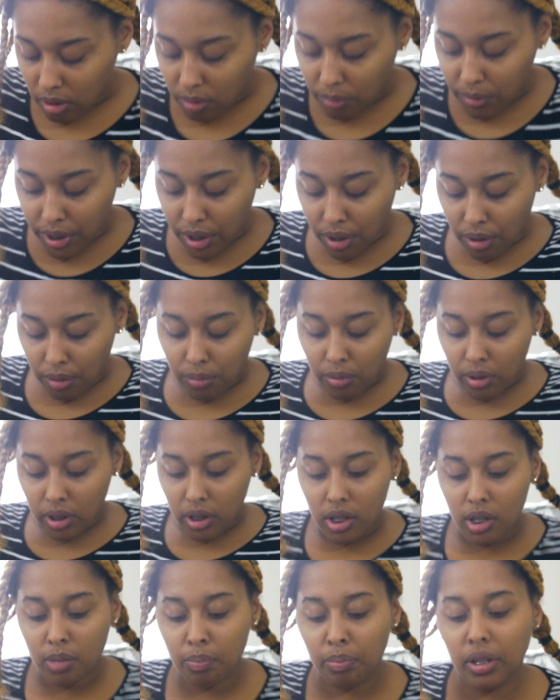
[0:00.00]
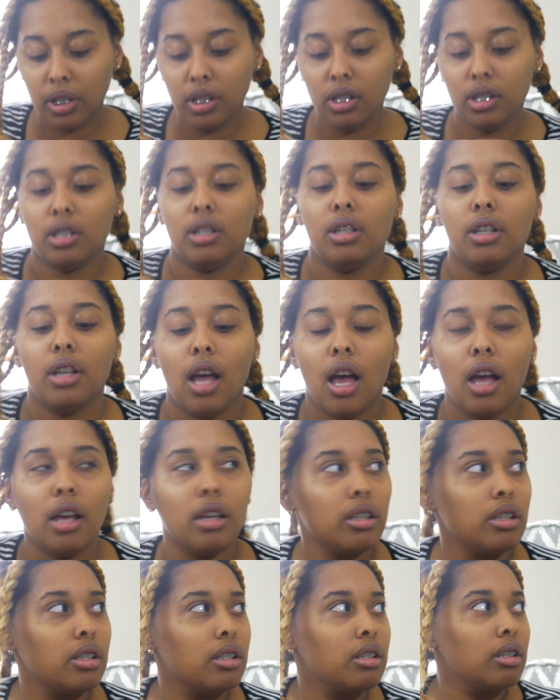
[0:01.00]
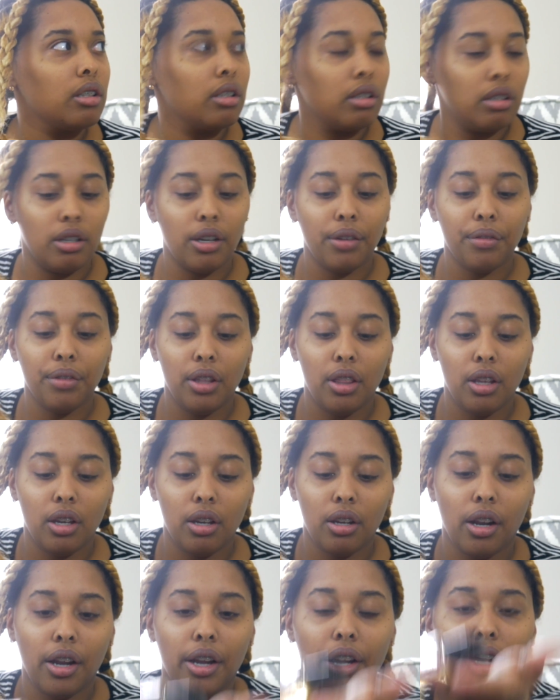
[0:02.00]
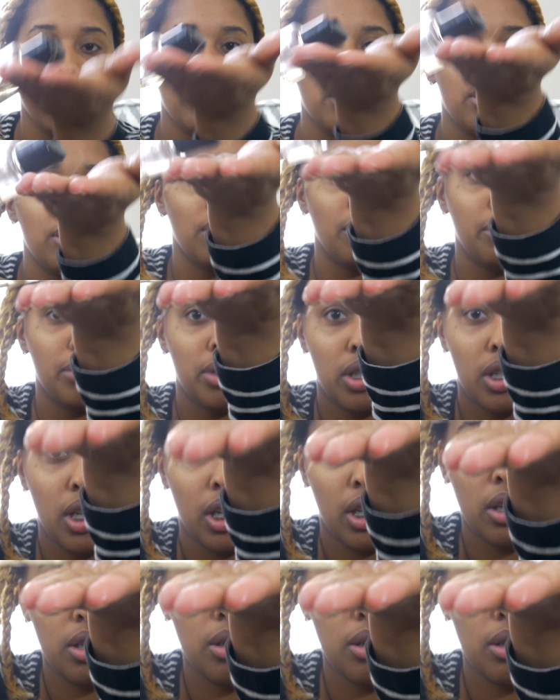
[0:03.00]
we don't want splits and knots and everything in our hair. So I'm just taking